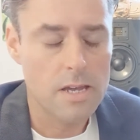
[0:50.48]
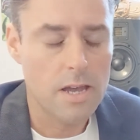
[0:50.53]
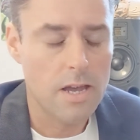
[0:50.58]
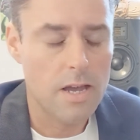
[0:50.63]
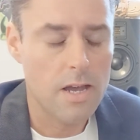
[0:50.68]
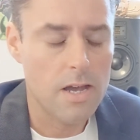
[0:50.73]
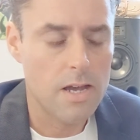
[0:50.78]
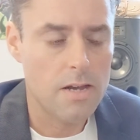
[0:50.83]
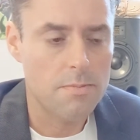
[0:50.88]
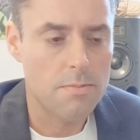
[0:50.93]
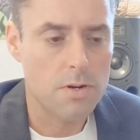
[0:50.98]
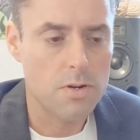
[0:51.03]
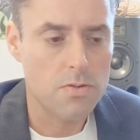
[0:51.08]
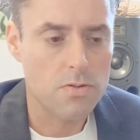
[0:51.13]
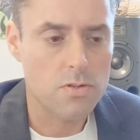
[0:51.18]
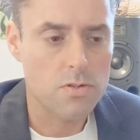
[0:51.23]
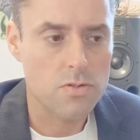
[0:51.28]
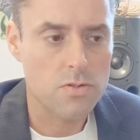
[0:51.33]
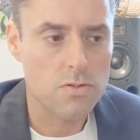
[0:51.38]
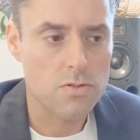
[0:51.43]
I
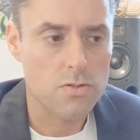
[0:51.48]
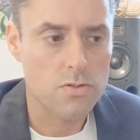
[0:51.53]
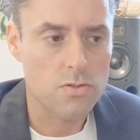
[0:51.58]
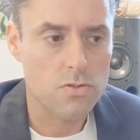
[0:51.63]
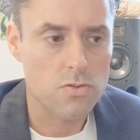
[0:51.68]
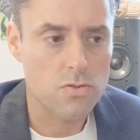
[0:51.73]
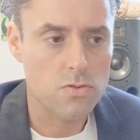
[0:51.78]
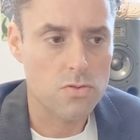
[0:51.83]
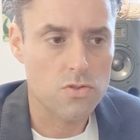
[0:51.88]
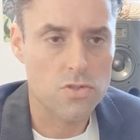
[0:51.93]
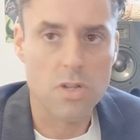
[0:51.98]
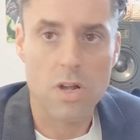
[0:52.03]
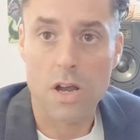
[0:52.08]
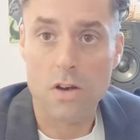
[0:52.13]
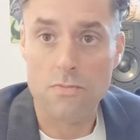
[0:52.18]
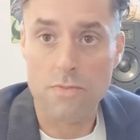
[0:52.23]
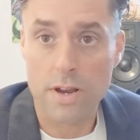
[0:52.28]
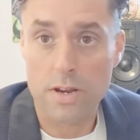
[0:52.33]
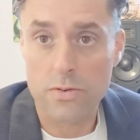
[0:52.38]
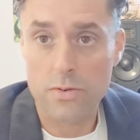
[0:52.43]
was going to
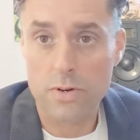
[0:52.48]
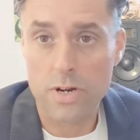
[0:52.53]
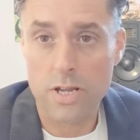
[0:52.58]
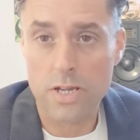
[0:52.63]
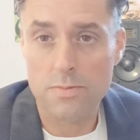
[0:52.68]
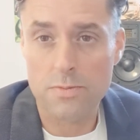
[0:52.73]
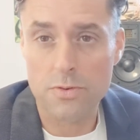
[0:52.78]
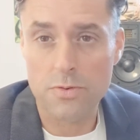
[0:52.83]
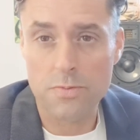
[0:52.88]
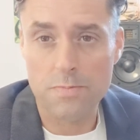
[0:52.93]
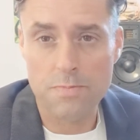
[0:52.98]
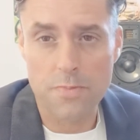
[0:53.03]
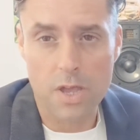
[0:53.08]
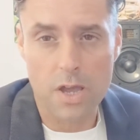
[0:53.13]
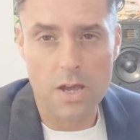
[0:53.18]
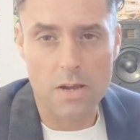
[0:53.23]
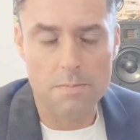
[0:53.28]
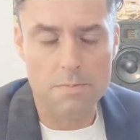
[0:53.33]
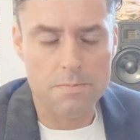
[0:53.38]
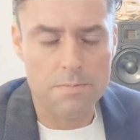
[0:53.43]
start a record label.
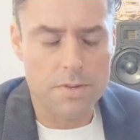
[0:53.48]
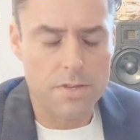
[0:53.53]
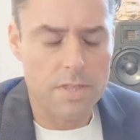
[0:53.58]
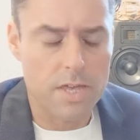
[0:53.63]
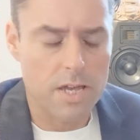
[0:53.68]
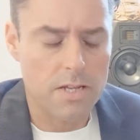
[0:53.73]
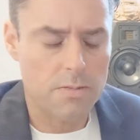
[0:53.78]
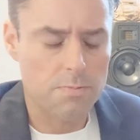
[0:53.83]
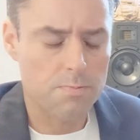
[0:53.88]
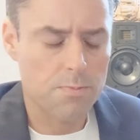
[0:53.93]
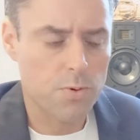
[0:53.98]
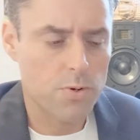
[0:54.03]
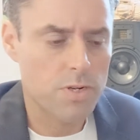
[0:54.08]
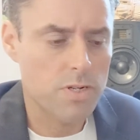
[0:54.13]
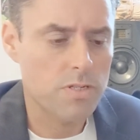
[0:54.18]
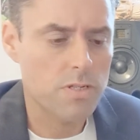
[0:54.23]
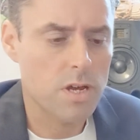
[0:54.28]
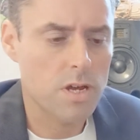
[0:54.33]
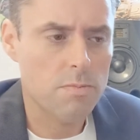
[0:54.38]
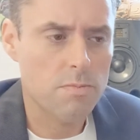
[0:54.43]
At that point
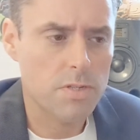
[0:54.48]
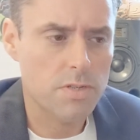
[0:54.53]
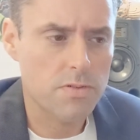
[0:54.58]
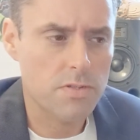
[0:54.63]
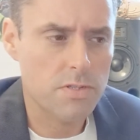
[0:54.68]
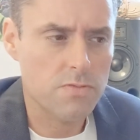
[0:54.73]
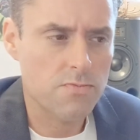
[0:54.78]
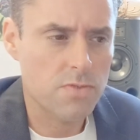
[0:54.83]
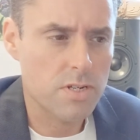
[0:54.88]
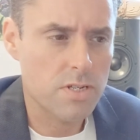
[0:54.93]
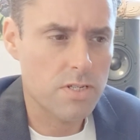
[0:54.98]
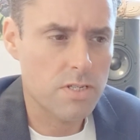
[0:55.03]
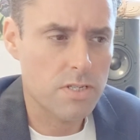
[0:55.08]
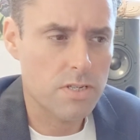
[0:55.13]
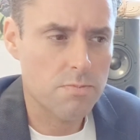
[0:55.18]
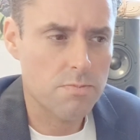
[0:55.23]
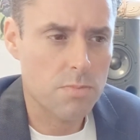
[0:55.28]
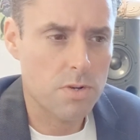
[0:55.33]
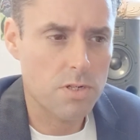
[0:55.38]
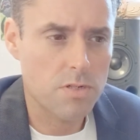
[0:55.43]
in time, didn't really
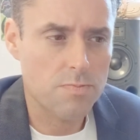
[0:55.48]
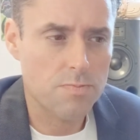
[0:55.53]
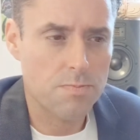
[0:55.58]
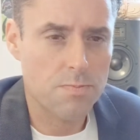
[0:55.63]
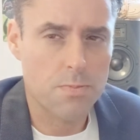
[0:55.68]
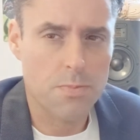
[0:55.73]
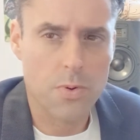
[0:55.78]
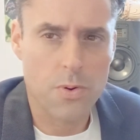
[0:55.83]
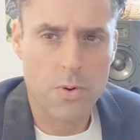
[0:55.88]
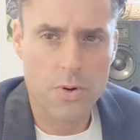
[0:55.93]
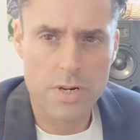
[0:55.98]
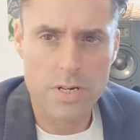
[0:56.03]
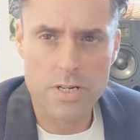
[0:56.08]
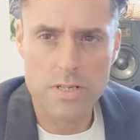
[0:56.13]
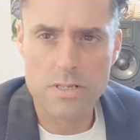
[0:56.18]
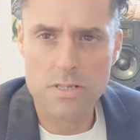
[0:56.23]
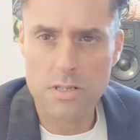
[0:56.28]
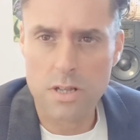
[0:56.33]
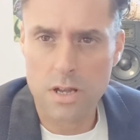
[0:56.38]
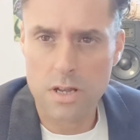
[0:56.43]
seem much point
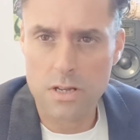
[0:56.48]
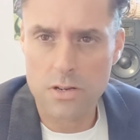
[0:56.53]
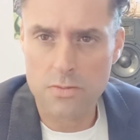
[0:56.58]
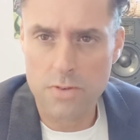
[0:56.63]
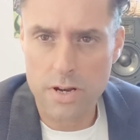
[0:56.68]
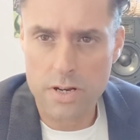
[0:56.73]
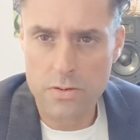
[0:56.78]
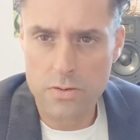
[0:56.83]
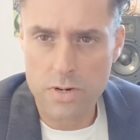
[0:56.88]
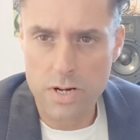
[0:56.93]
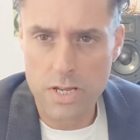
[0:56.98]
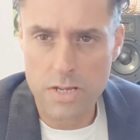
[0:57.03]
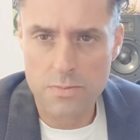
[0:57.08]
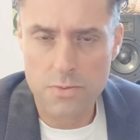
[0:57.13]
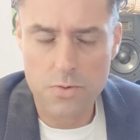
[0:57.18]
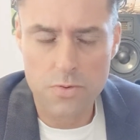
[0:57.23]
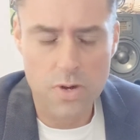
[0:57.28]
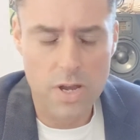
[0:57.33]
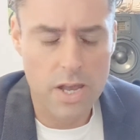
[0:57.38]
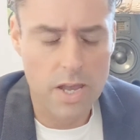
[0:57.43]
in starting a record
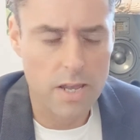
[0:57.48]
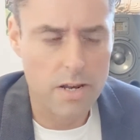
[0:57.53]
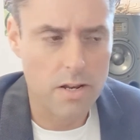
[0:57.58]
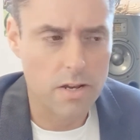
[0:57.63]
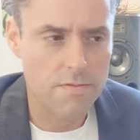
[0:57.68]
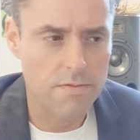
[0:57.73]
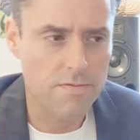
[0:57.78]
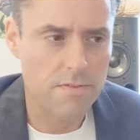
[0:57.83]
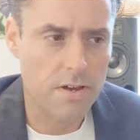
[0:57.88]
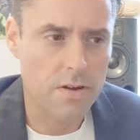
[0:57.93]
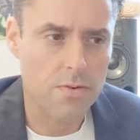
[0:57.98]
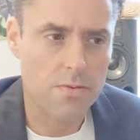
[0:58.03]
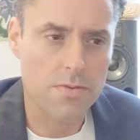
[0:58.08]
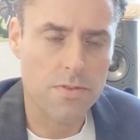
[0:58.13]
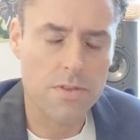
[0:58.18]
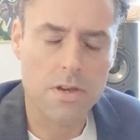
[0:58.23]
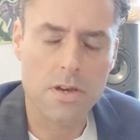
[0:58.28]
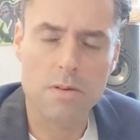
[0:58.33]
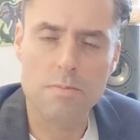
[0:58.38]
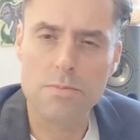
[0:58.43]
label, and I
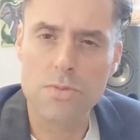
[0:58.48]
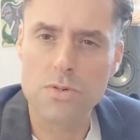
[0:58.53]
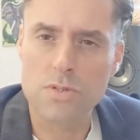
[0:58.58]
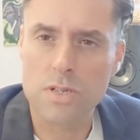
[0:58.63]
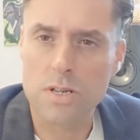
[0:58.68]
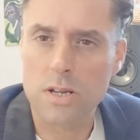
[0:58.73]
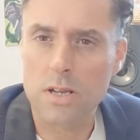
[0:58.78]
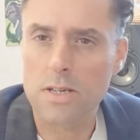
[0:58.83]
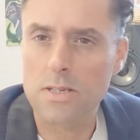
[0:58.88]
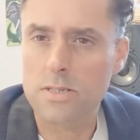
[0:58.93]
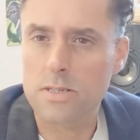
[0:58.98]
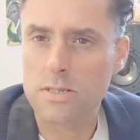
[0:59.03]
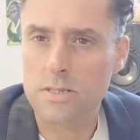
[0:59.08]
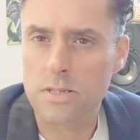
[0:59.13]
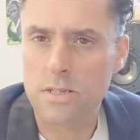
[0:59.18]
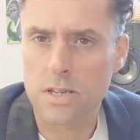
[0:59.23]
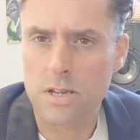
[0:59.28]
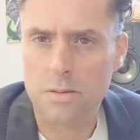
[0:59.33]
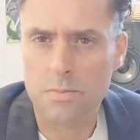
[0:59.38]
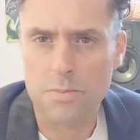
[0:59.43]
felt that a music
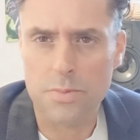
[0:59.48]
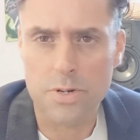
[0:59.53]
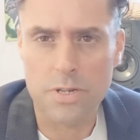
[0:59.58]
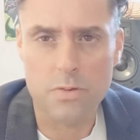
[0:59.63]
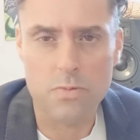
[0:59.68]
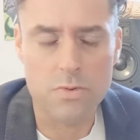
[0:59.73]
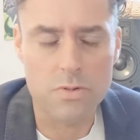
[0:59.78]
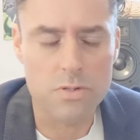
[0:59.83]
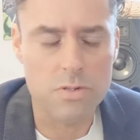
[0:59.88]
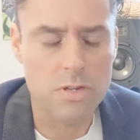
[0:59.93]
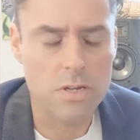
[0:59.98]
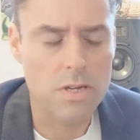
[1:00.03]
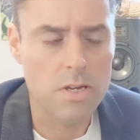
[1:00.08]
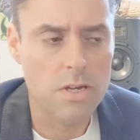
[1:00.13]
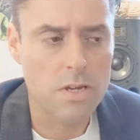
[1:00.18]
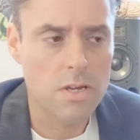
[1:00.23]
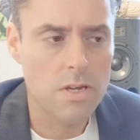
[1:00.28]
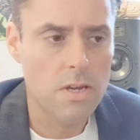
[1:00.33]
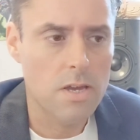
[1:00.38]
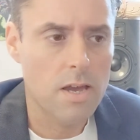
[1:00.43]
licensing company would
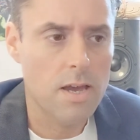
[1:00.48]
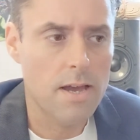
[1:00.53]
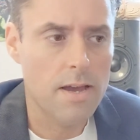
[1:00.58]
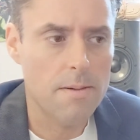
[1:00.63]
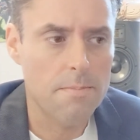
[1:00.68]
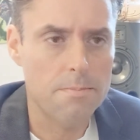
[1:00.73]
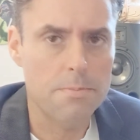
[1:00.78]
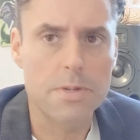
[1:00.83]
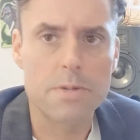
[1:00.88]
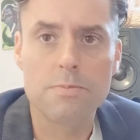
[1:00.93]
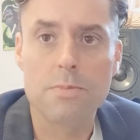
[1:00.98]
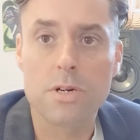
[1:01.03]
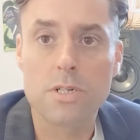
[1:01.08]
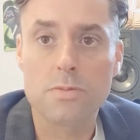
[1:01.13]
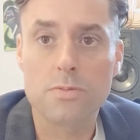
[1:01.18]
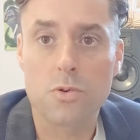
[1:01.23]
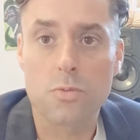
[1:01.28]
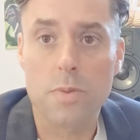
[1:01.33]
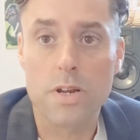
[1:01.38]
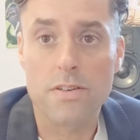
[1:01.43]
be
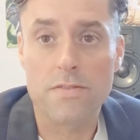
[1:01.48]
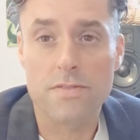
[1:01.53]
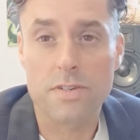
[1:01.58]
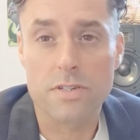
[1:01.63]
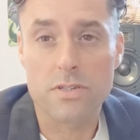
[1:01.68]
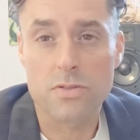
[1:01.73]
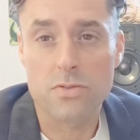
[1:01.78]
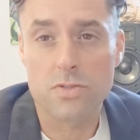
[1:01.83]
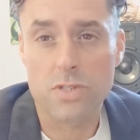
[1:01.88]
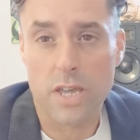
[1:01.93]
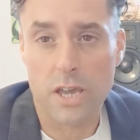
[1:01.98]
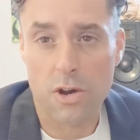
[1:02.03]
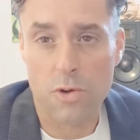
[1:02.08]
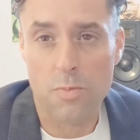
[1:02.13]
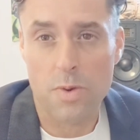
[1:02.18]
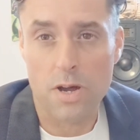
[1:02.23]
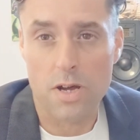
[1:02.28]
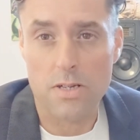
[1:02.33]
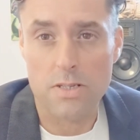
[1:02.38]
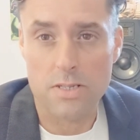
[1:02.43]
much more beneficial to
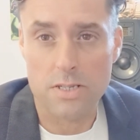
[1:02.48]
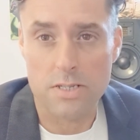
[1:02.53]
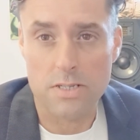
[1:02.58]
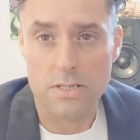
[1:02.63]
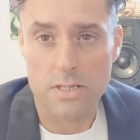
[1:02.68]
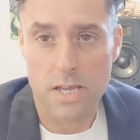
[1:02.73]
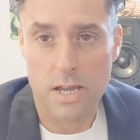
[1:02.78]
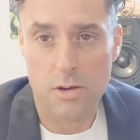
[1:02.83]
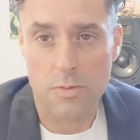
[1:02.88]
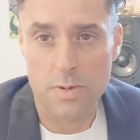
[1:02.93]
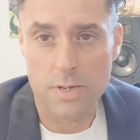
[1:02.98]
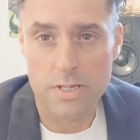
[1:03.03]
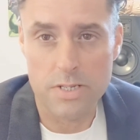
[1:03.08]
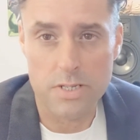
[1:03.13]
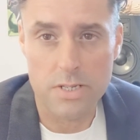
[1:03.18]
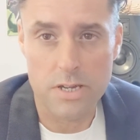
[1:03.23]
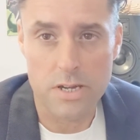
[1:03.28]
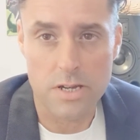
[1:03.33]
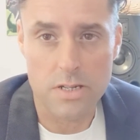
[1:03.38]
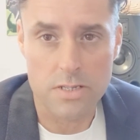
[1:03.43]
help artists, to help
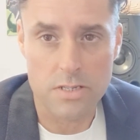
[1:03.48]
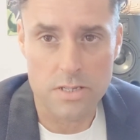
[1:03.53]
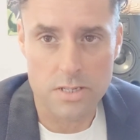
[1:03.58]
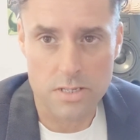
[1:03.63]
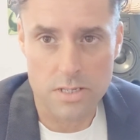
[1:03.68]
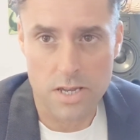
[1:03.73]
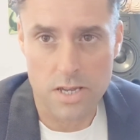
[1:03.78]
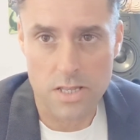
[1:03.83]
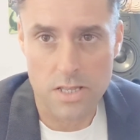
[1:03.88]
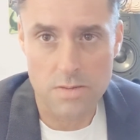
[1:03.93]
indie artists get